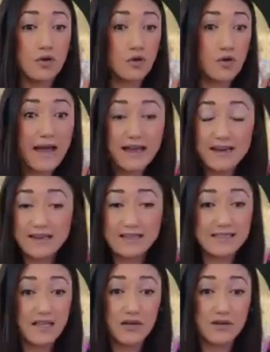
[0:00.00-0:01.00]
that in
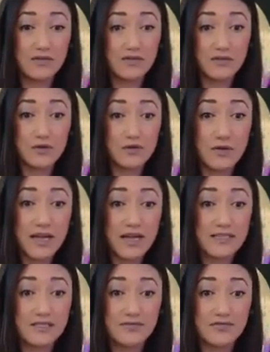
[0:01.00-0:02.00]
itself
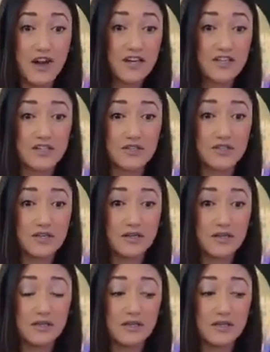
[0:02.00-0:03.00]
creates fractured
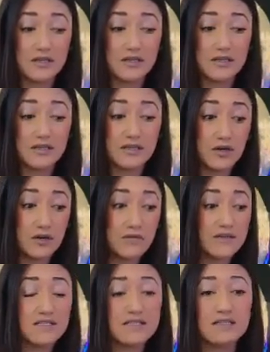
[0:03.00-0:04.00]

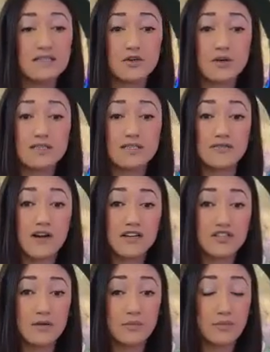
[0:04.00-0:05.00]
nervous system. It creates a
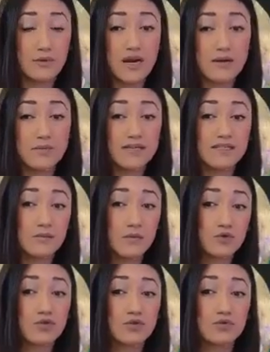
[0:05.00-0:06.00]
fractured brain because
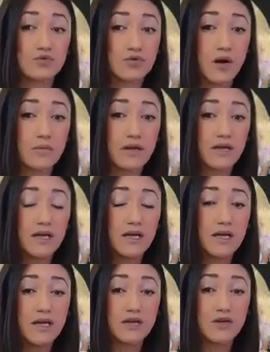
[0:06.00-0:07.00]
emotional trauma
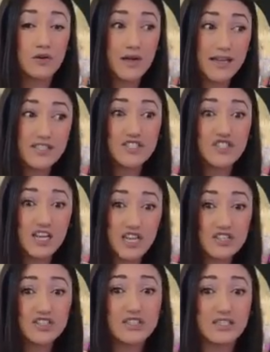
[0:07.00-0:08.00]
creates
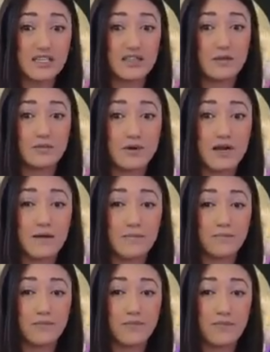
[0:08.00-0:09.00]
changes in the brain
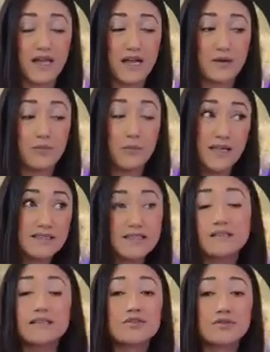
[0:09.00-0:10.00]
that
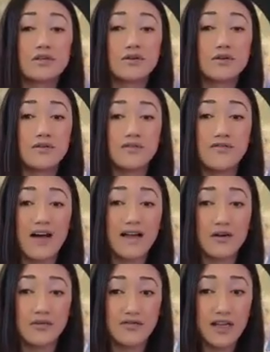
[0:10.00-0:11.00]
basically trigger the fight
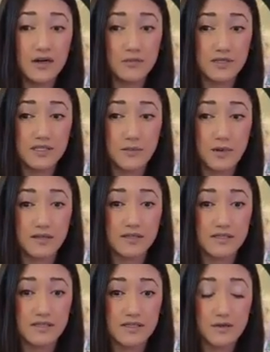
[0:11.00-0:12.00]
or flight
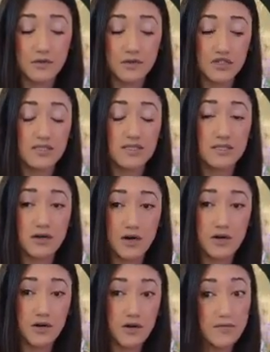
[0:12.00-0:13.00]
response, which is
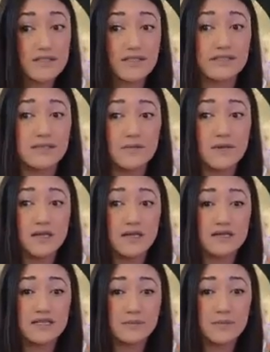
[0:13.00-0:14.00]
our nervous system,
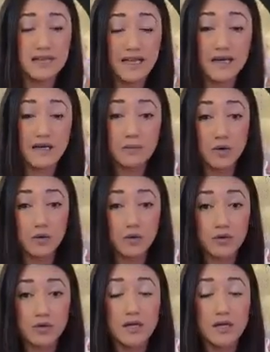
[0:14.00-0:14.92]
sympathetic mode